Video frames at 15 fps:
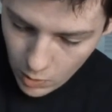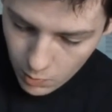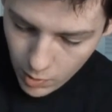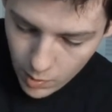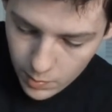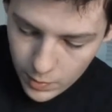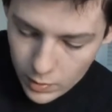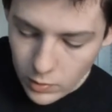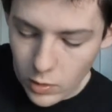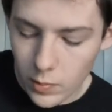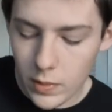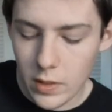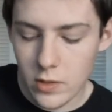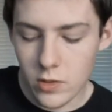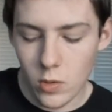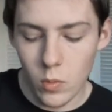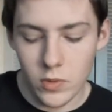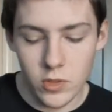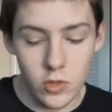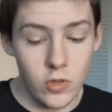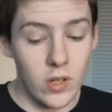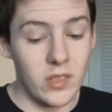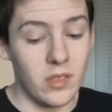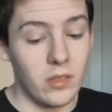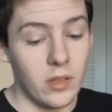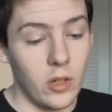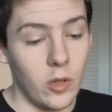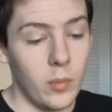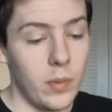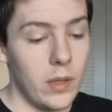It'll probably be a little bit easier once it dries a
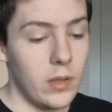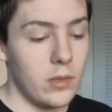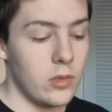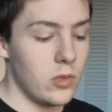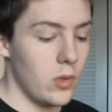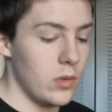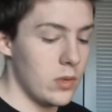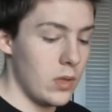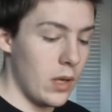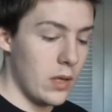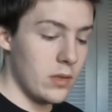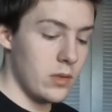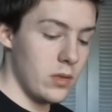little bit, so it